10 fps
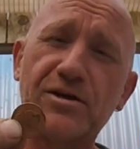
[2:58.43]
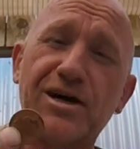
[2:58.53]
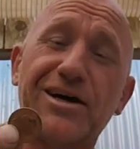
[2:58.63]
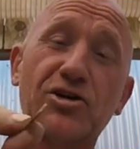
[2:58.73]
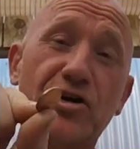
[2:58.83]

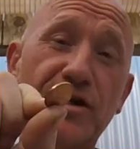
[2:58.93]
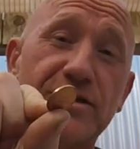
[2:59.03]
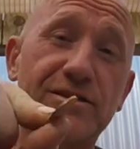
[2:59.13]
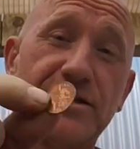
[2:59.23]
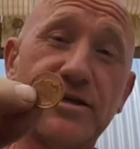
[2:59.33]
I've got a
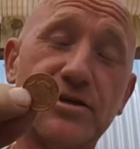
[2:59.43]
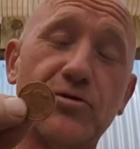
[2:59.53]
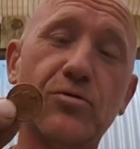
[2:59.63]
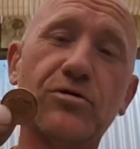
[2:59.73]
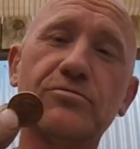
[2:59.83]
nice clean
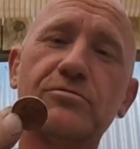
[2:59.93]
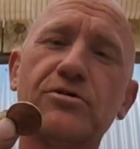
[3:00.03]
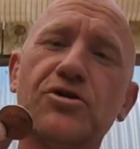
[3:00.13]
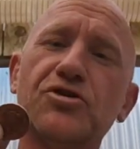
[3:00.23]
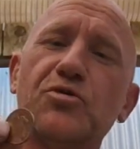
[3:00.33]
new one,
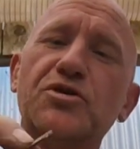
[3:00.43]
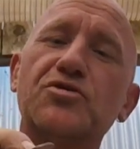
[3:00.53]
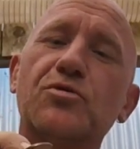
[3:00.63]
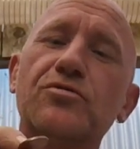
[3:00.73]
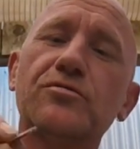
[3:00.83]
or
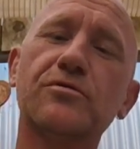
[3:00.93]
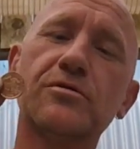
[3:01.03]
newish one.